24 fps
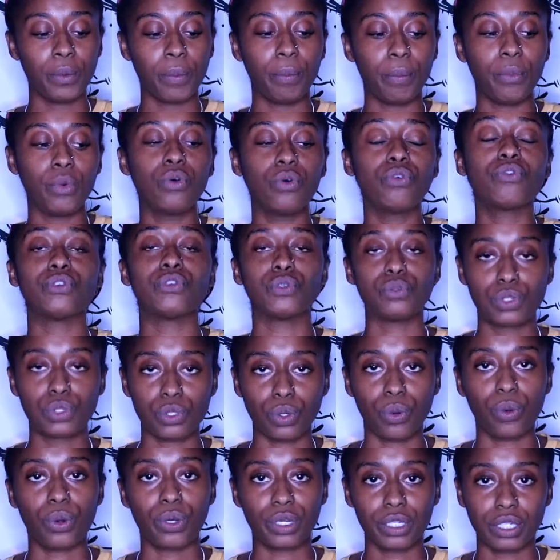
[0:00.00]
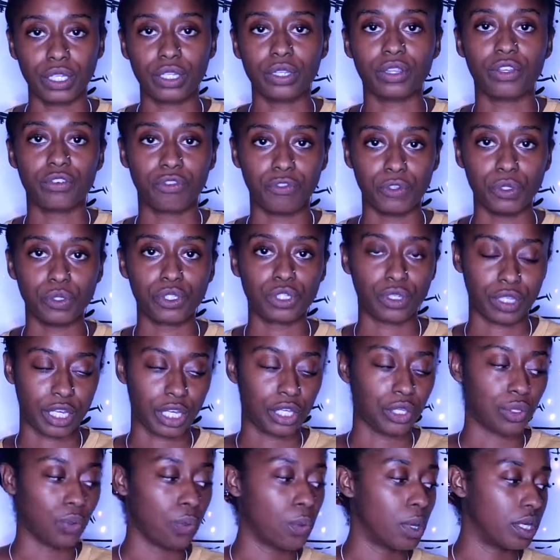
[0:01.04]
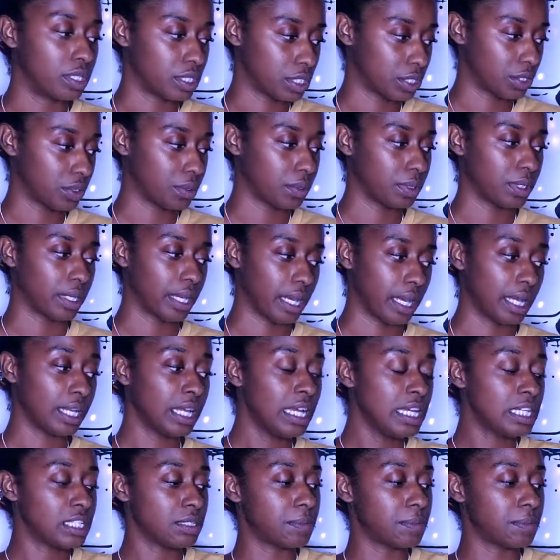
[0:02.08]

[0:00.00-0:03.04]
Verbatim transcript: move you toward the future that you want to create.